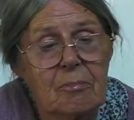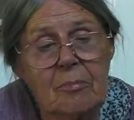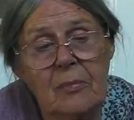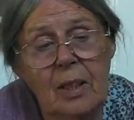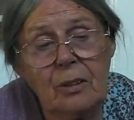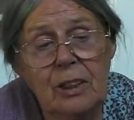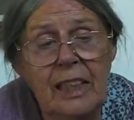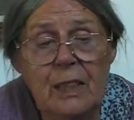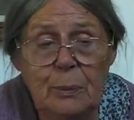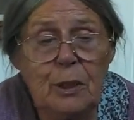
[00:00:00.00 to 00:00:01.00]

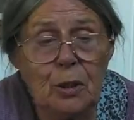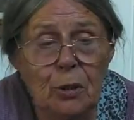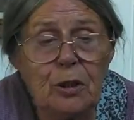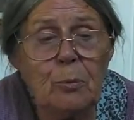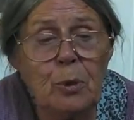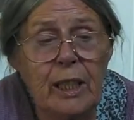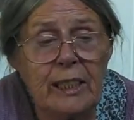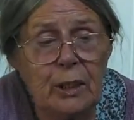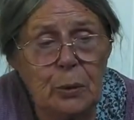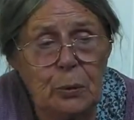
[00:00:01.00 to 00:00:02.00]
Nowadays we call them
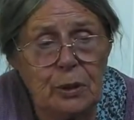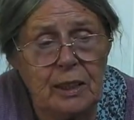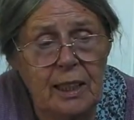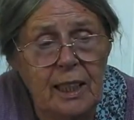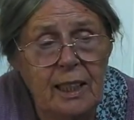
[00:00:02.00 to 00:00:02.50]
radios.